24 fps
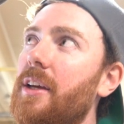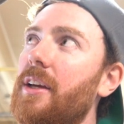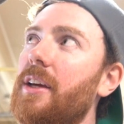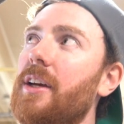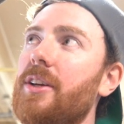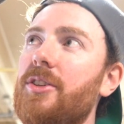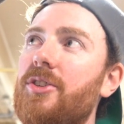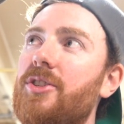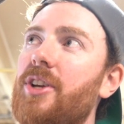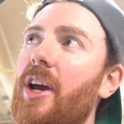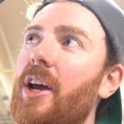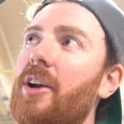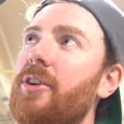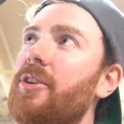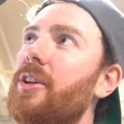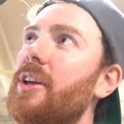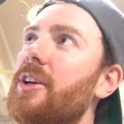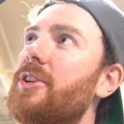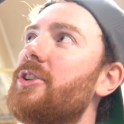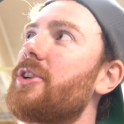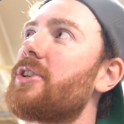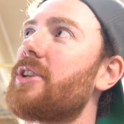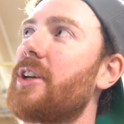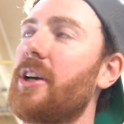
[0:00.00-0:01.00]
it's
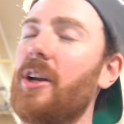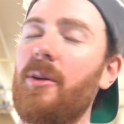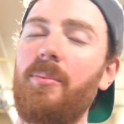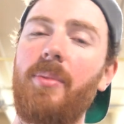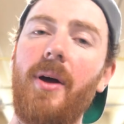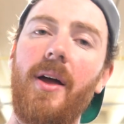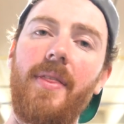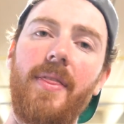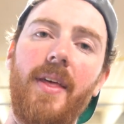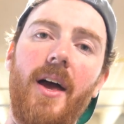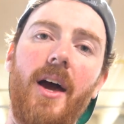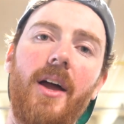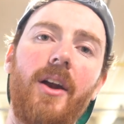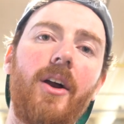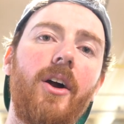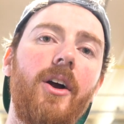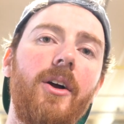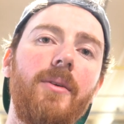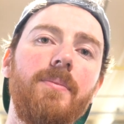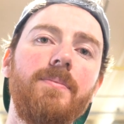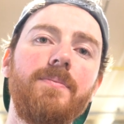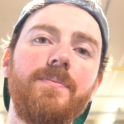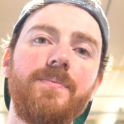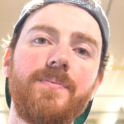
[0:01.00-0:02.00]
generally just going to bend that
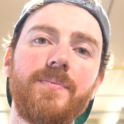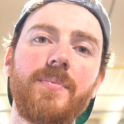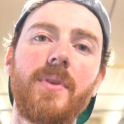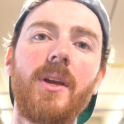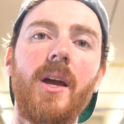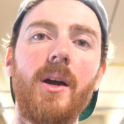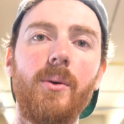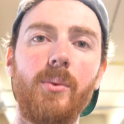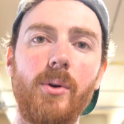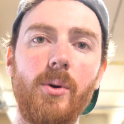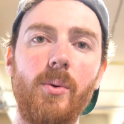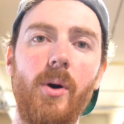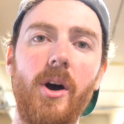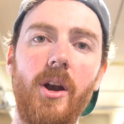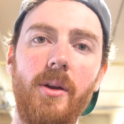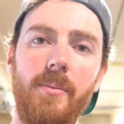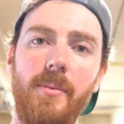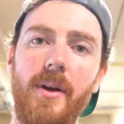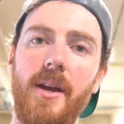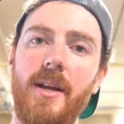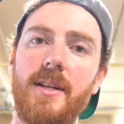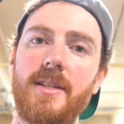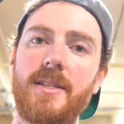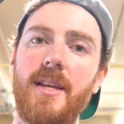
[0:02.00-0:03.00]
arm. We want to
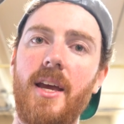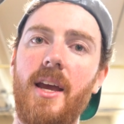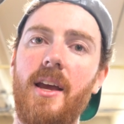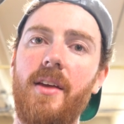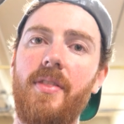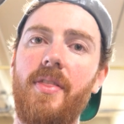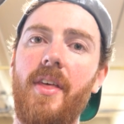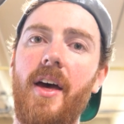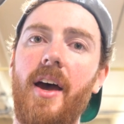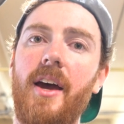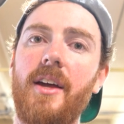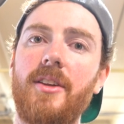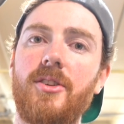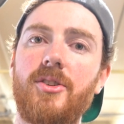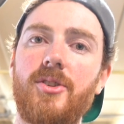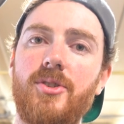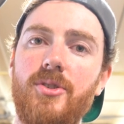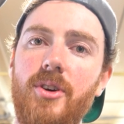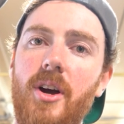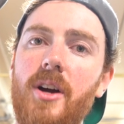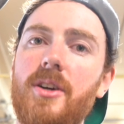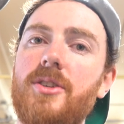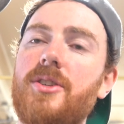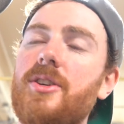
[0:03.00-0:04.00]
maintain that
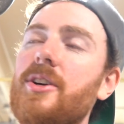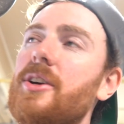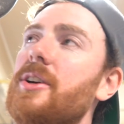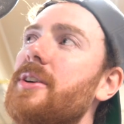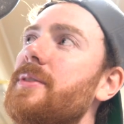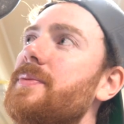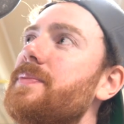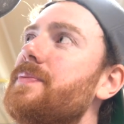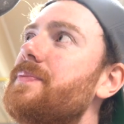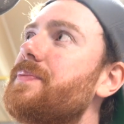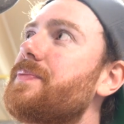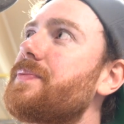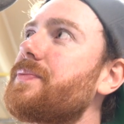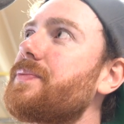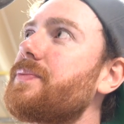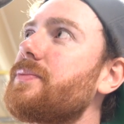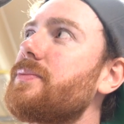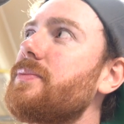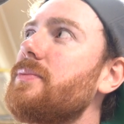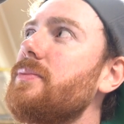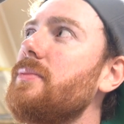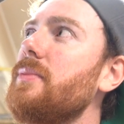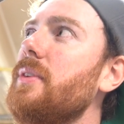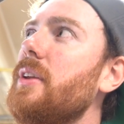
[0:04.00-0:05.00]
structure.
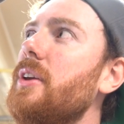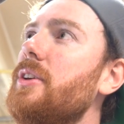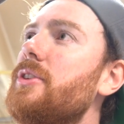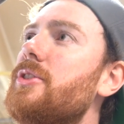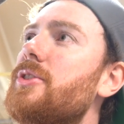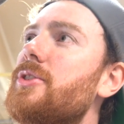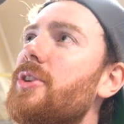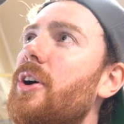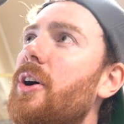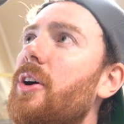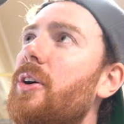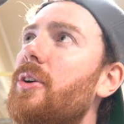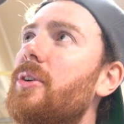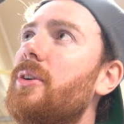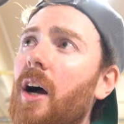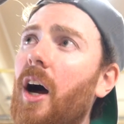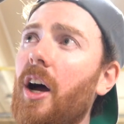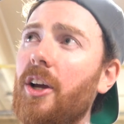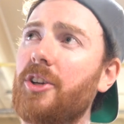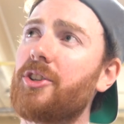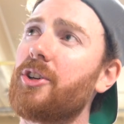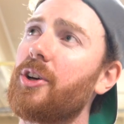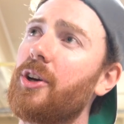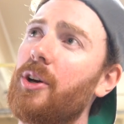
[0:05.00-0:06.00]
So
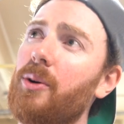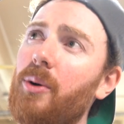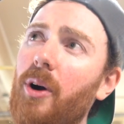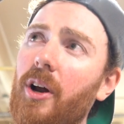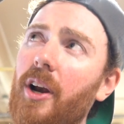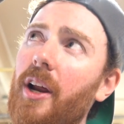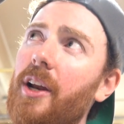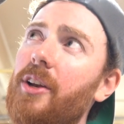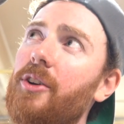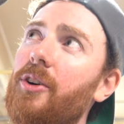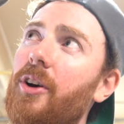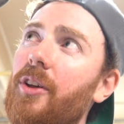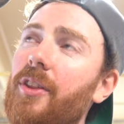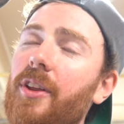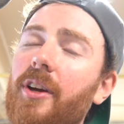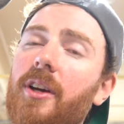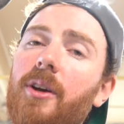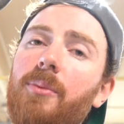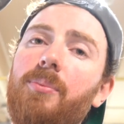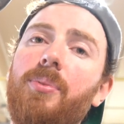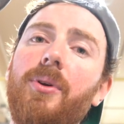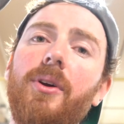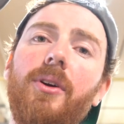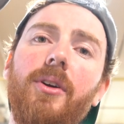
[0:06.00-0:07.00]
I'll show you what I do on the
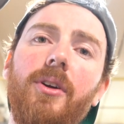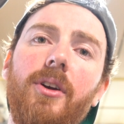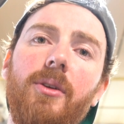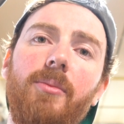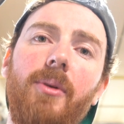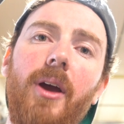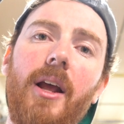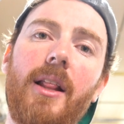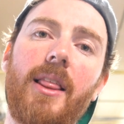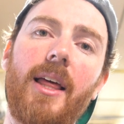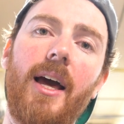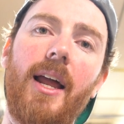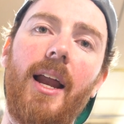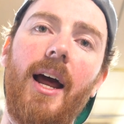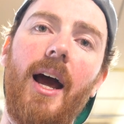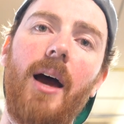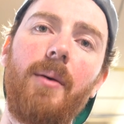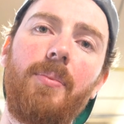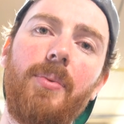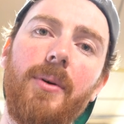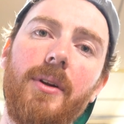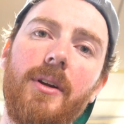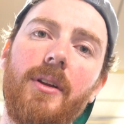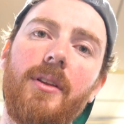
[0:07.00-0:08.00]
computer to make that
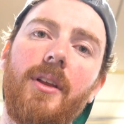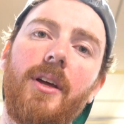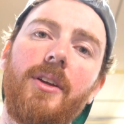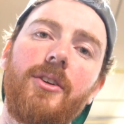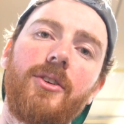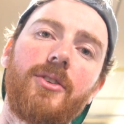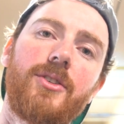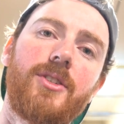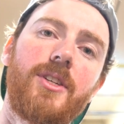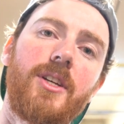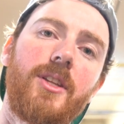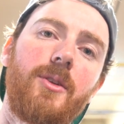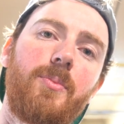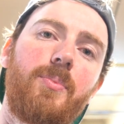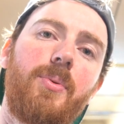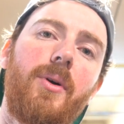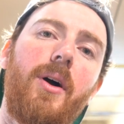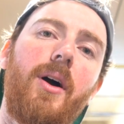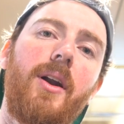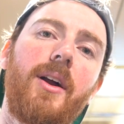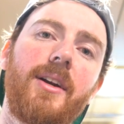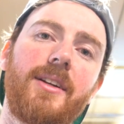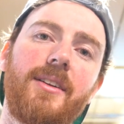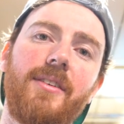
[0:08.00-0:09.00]
happen and then you'll see the
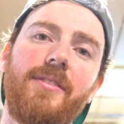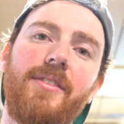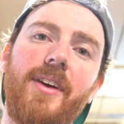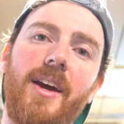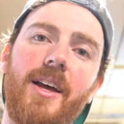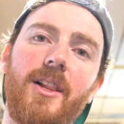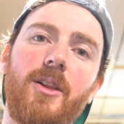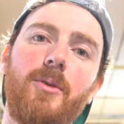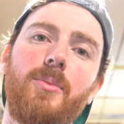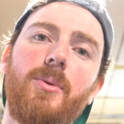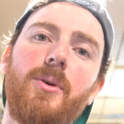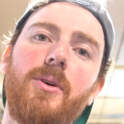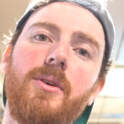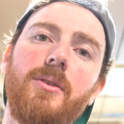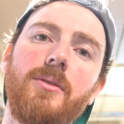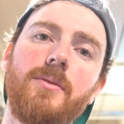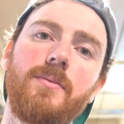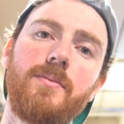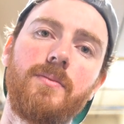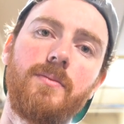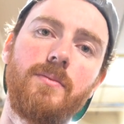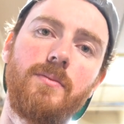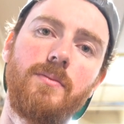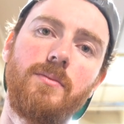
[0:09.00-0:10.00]
product available
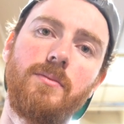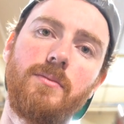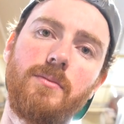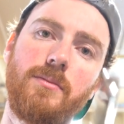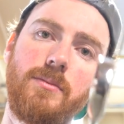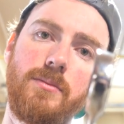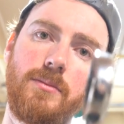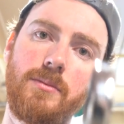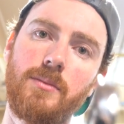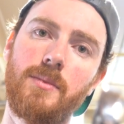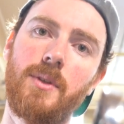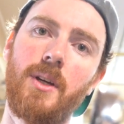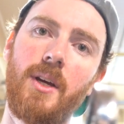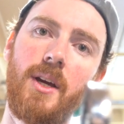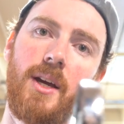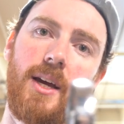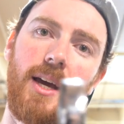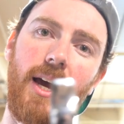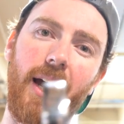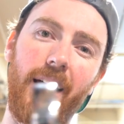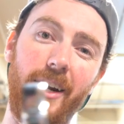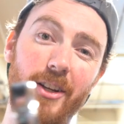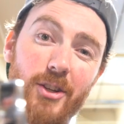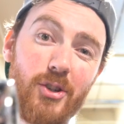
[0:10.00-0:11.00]

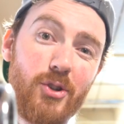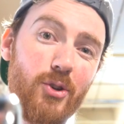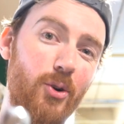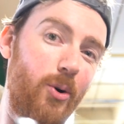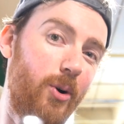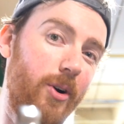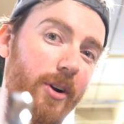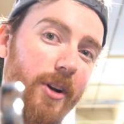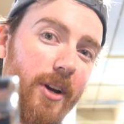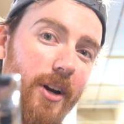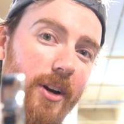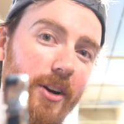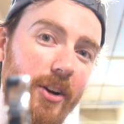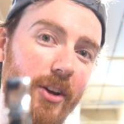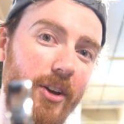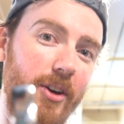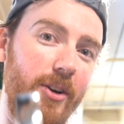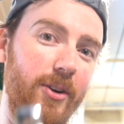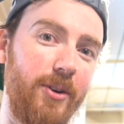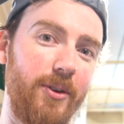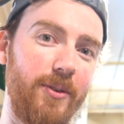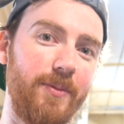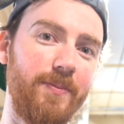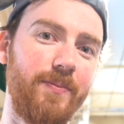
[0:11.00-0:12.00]
at a store near
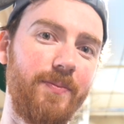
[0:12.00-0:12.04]
you.